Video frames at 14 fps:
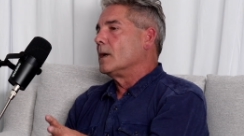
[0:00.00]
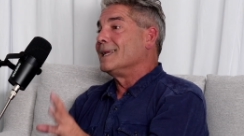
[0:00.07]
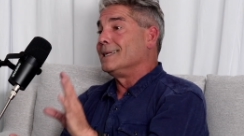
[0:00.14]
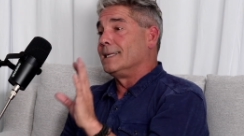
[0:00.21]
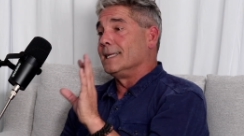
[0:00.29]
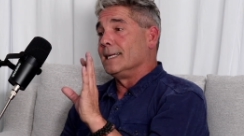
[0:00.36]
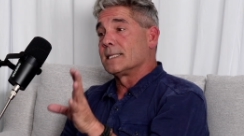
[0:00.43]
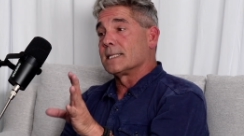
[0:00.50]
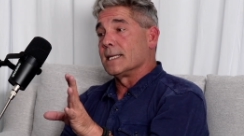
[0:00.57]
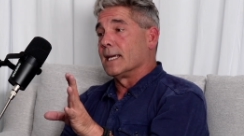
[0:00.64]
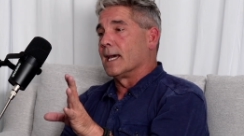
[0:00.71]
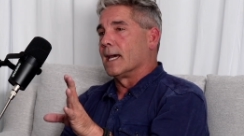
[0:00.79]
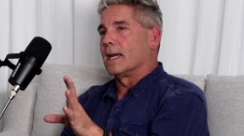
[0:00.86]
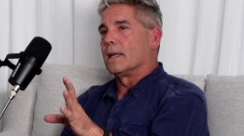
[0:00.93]

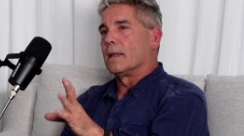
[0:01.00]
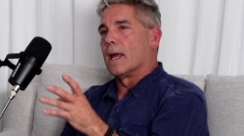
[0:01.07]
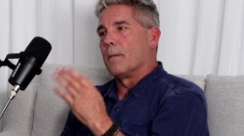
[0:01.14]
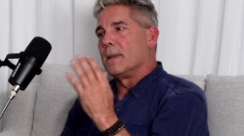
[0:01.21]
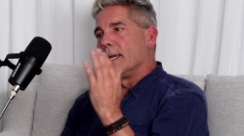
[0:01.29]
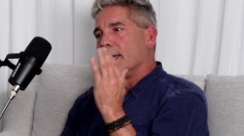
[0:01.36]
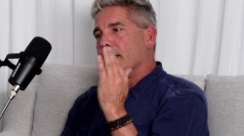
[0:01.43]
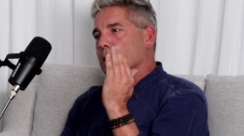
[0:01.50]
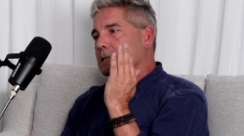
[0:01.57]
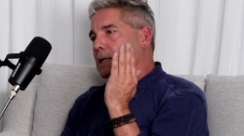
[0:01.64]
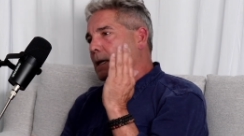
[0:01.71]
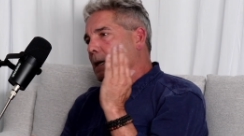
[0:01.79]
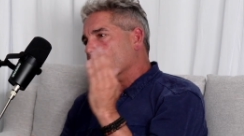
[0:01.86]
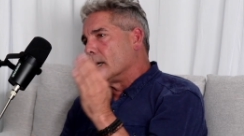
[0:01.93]
DCA. That means
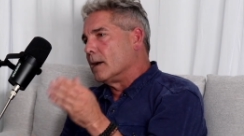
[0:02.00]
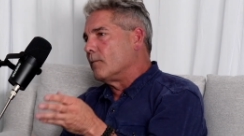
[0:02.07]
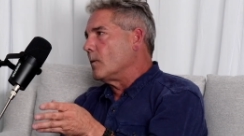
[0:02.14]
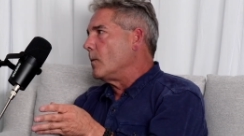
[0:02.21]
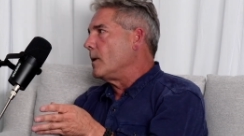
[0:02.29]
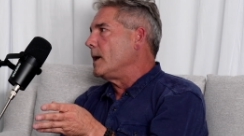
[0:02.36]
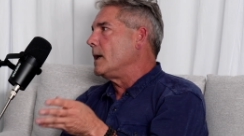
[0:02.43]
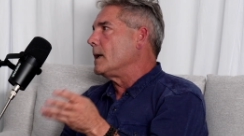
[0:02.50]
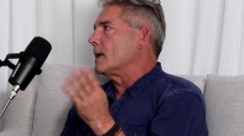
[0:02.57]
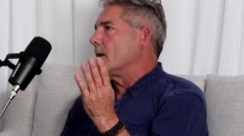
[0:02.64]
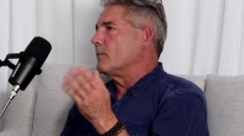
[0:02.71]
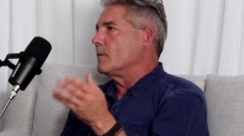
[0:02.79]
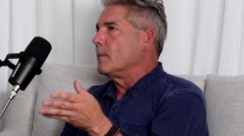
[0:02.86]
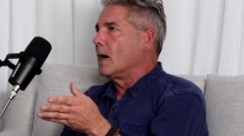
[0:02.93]
every week,
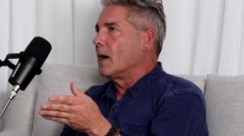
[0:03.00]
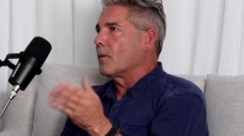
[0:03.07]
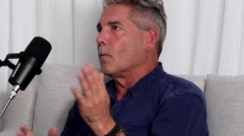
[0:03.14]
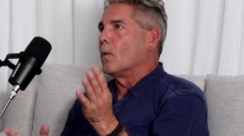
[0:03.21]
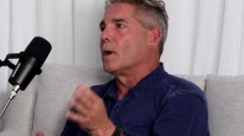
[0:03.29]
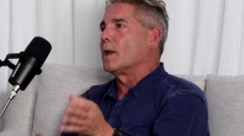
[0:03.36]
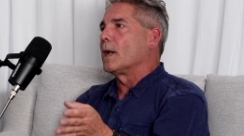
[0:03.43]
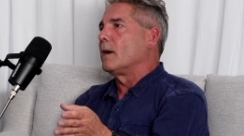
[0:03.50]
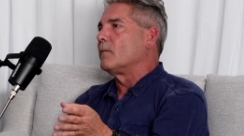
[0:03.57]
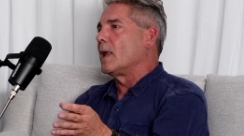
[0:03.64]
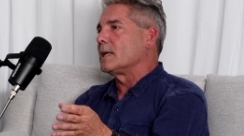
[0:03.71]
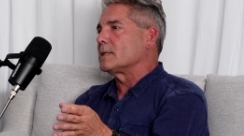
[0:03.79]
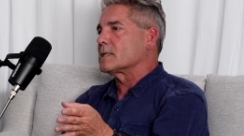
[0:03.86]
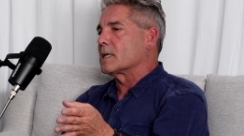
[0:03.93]
every month, whatever
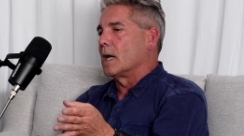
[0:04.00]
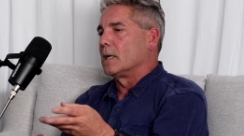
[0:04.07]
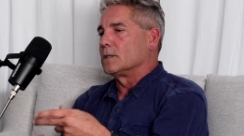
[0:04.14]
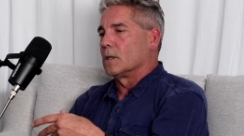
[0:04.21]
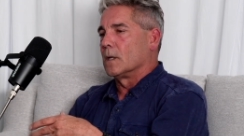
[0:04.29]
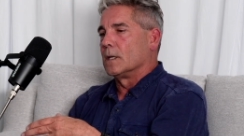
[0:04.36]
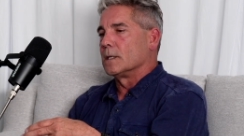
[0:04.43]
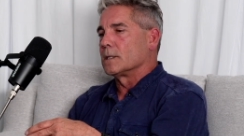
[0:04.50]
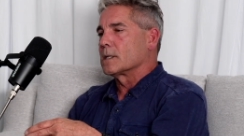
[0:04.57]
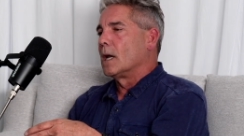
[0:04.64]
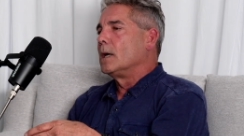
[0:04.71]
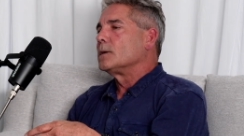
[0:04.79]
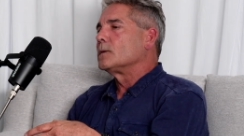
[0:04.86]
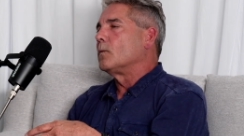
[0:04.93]
that schedule is,
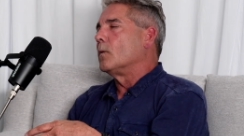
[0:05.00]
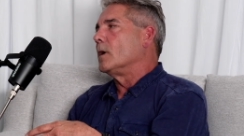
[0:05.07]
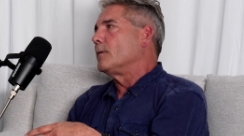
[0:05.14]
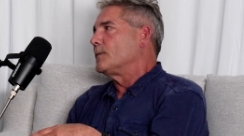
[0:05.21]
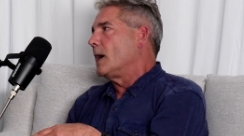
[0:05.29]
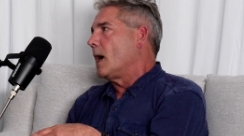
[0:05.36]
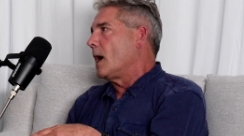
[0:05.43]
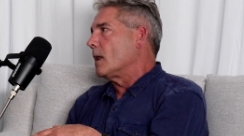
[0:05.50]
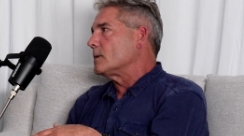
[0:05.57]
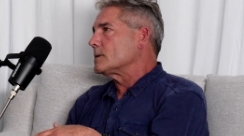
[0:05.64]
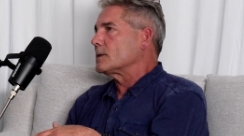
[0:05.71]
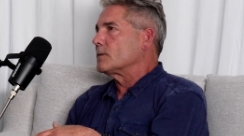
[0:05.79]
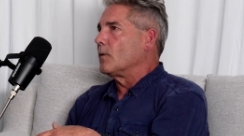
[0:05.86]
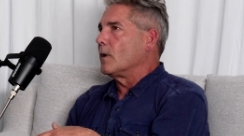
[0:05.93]
$12,
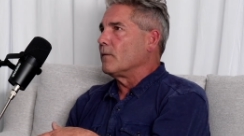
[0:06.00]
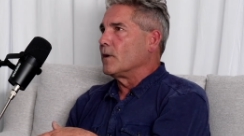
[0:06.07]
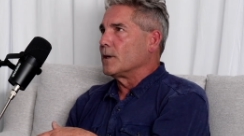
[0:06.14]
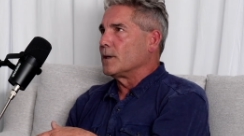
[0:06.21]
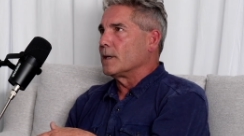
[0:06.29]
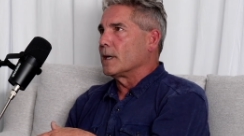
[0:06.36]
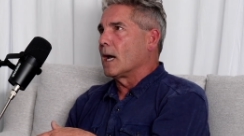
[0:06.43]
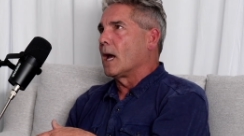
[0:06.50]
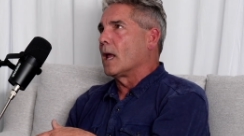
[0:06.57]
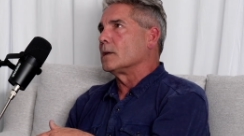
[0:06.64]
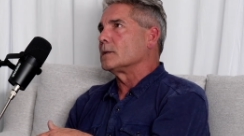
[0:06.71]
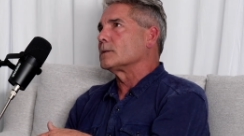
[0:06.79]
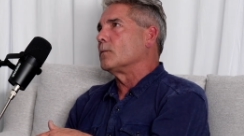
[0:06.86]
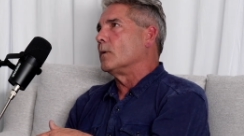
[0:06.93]
$1,200,
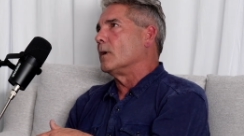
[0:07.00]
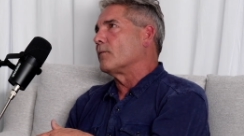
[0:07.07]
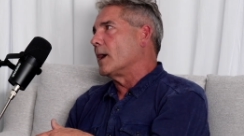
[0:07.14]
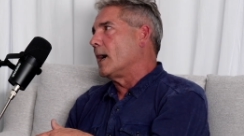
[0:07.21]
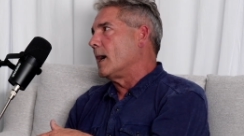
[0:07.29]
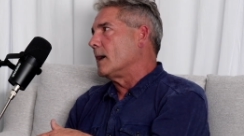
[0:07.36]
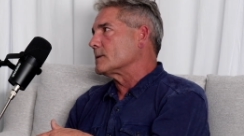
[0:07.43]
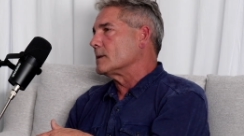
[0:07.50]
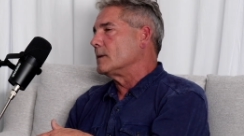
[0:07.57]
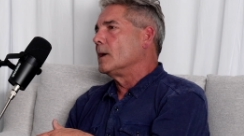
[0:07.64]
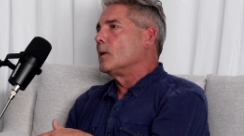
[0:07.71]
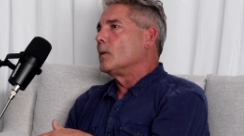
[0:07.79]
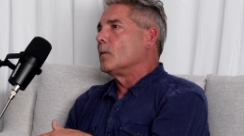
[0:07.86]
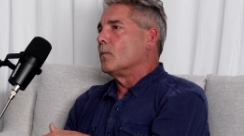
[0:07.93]
$12,000,
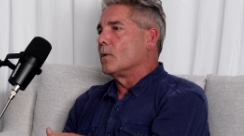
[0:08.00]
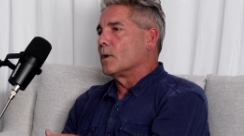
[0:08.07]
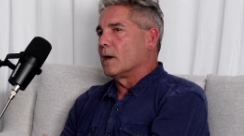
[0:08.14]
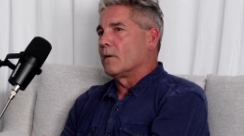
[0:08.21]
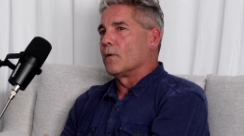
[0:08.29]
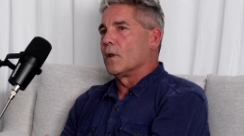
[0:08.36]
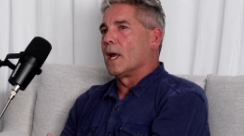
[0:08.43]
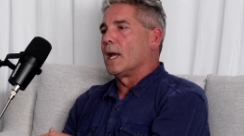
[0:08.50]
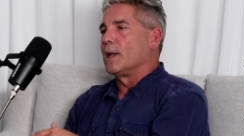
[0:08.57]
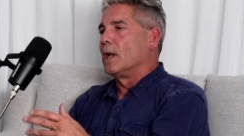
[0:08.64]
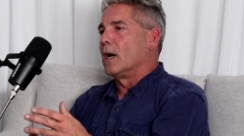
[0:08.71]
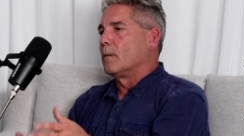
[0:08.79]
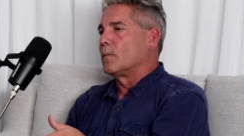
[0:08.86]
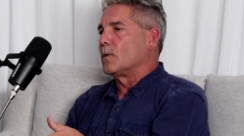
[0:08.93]
whatever that
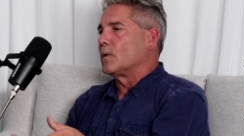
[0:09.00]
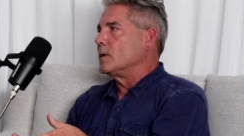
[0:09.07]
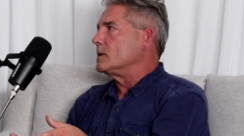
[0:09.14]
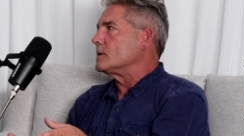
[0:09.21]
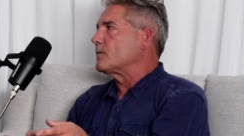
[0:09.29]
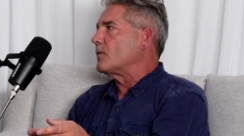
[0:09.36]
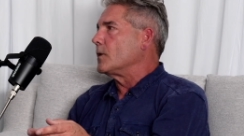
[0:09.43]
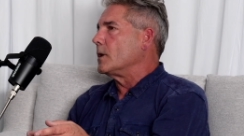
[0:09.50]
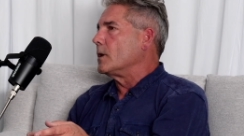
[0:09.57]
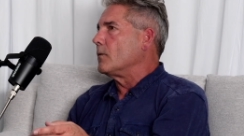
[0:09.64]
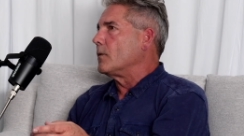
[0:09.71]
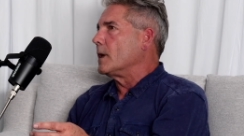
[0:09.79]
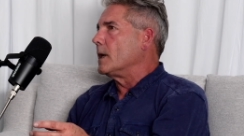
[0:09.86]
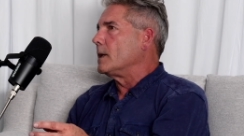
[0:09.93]
number is for you,
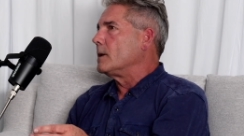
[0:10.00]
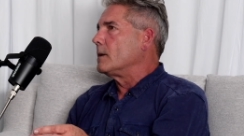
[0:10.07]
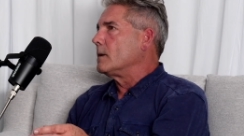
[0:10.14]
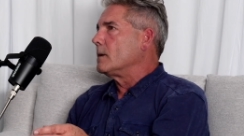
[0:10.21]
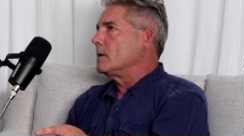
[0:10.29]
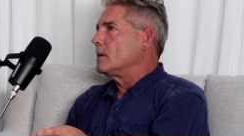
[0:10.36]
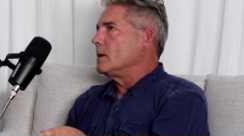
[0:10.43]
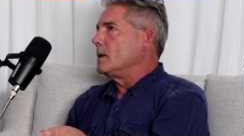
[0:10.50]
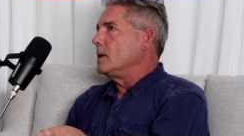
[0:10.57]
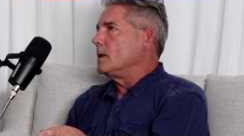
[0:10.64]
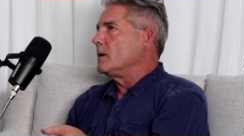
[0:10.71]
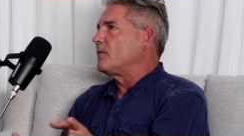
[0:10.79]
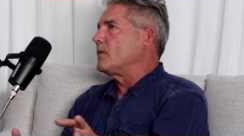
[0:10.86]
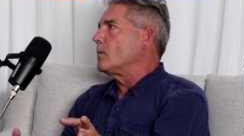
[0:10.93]
that
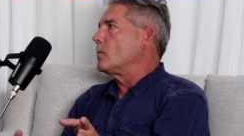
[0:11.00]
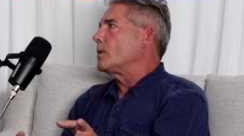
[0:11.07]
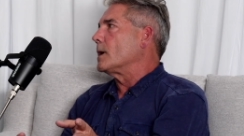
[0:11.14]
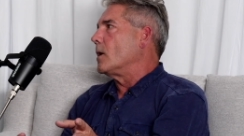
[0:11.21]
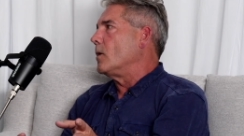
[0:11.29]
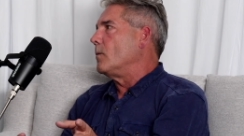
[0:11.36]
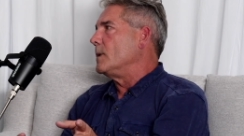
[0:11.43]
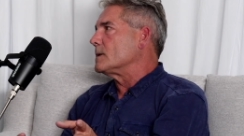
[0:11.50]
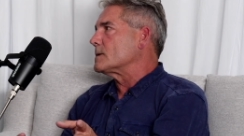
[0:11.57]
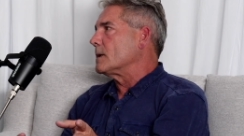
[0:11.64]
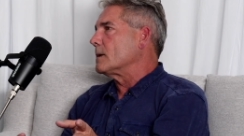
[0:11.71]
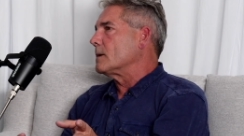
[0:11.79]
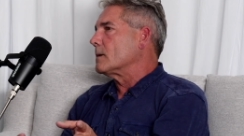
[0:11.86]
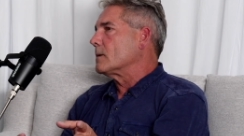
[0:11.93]
if it were to go
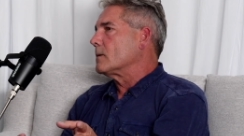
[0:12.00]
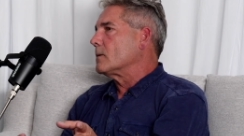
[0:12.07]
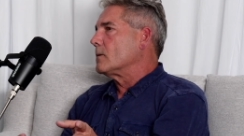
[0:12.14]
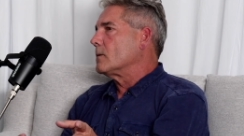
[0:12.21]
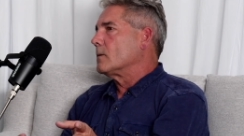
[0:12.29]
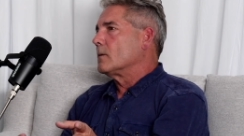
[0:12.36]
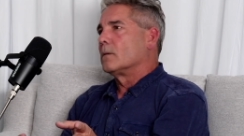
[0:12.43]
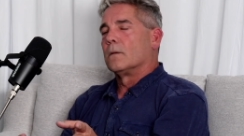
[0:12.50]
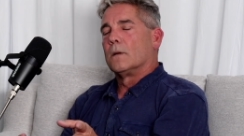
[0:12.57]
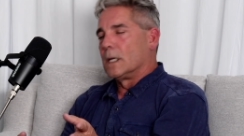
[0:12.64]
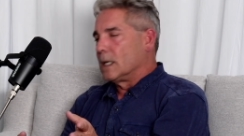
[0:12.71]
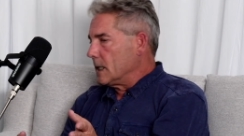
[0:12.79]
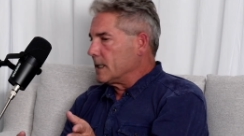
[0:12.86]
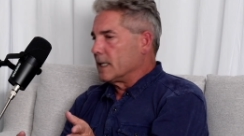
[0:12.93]
missing,
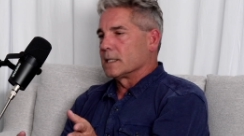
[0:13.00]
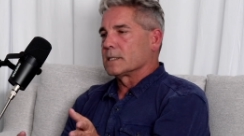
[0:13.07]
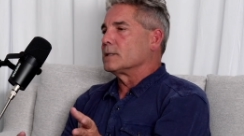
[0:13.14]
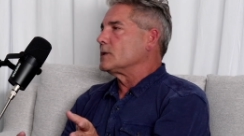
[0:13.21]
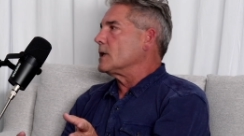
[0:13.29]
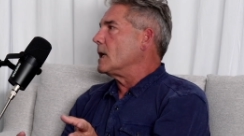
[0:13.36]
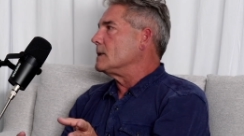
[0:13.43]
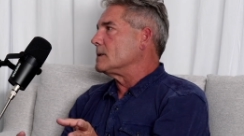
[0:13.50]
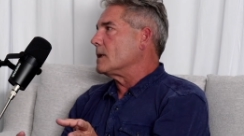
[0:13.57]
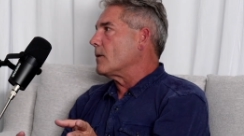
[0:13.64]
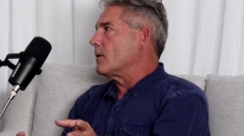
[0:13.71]
it doesn't change anything.